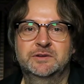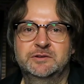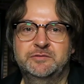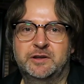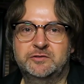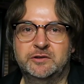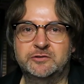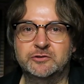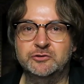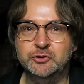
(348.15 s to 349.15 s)

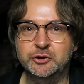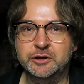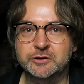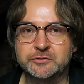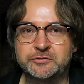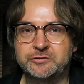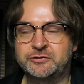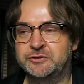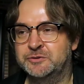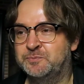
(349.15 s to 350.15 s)
Franciscus
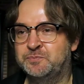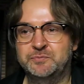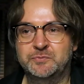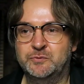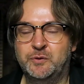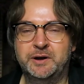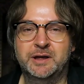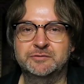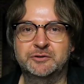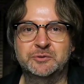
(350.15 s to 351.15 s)
Junius,
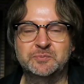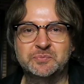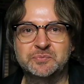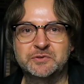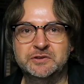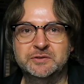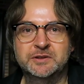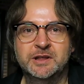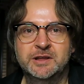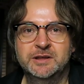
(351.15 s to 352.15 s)
whatever.
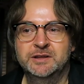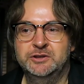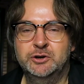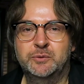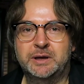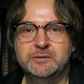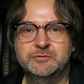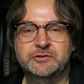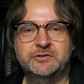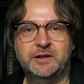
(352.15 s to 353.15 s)
Joachim
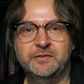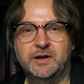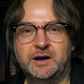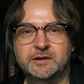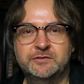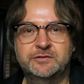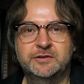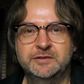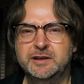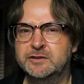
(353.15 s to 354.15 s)
van Sandracht.
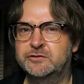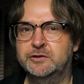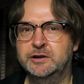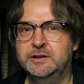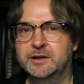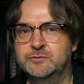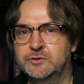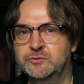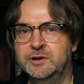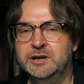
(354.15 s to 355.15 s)
I didn't study that
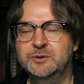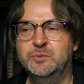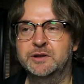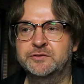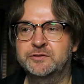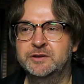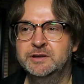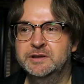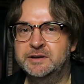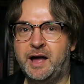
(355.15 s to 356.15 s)
one really, but
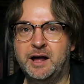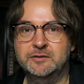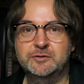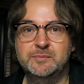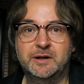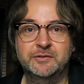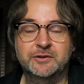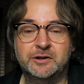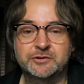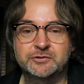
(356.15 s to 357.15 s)
Karel van Mander
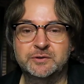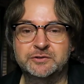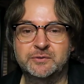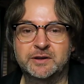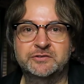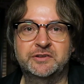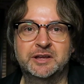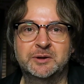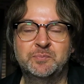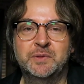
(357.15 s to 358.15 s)
also
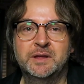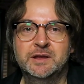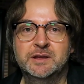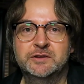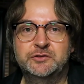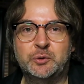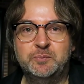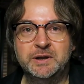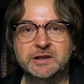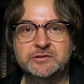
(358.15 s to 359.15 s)
interesting. So
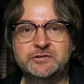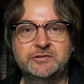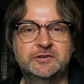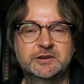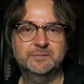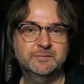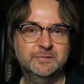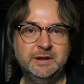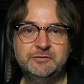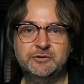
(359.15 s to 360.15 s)
please
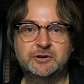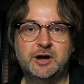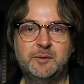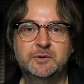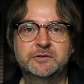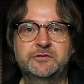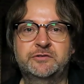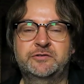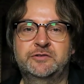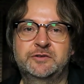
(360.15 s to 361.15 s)
leave your
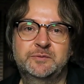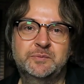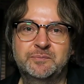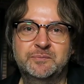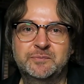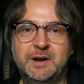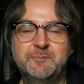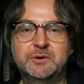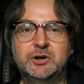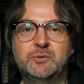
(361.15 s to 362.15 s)
comments.
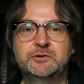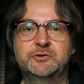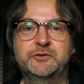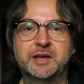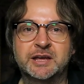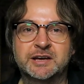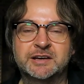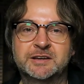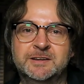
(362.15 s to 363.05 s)
Let me know what you think.